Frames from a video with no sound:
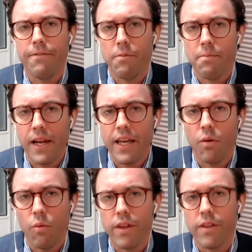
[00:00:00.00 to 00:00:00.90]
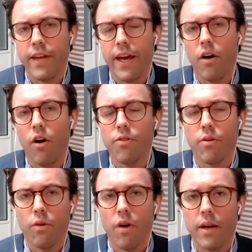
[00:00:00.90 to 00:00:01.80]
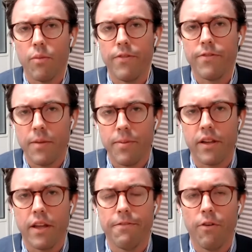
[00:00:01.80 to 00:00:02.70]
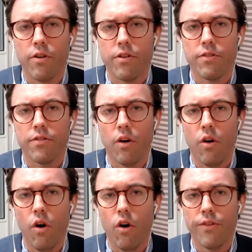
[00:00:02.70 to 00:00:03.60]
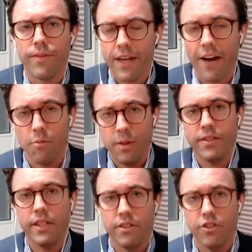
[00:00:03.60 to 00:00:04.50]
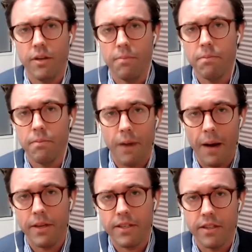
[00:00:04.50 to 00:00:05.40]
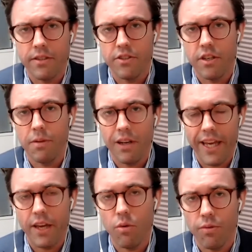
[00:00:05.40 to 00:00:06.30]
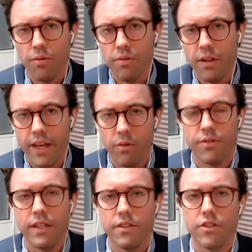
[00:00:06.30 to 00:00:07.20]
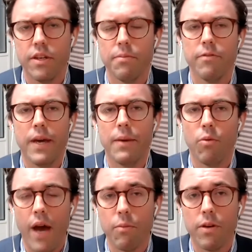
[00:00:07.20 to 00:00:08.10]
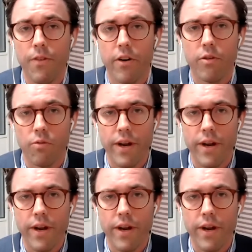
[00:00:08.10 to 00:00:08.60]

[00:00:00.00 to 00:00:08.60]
familiar with. Now, on the right, we've typically focused on government censorship, and public censorship, and legal censorship of people, and with very good